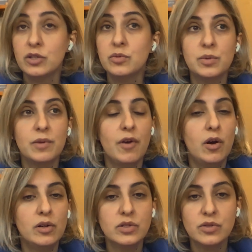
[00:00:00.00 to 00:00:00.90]
So we have
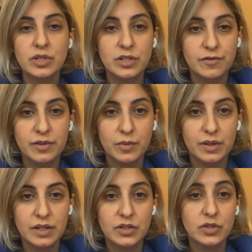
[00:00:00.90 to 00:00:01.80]
all sorts of different
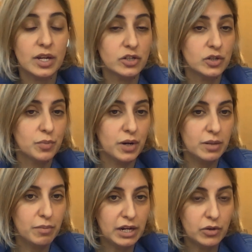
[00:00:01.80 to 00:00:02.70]
ones. She brought
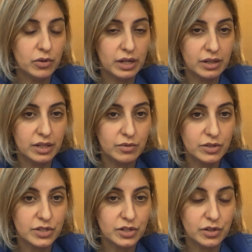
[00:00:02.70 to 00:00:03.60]
up microneedling,
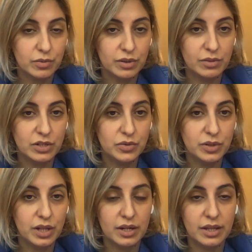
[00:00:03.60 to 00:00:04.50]
which is a good one. We do a
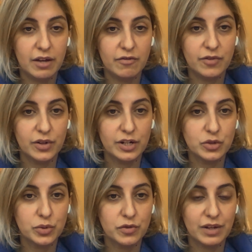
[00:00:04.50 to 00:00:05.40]
lot of that for
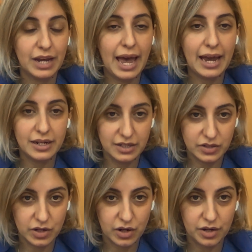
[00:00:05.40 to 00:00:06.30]
atrophic acne
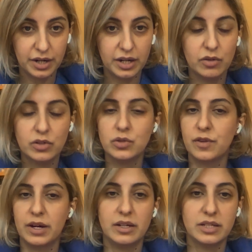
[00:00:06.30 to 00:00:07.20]
scarring. You can do it
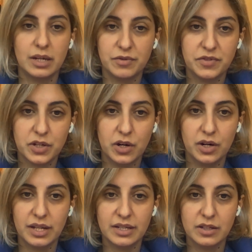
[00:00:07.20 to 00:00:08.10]
for any type of
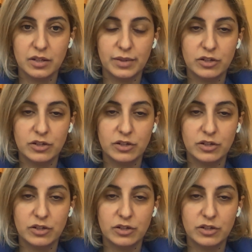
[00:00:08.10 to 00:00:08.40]
scar that's a little bit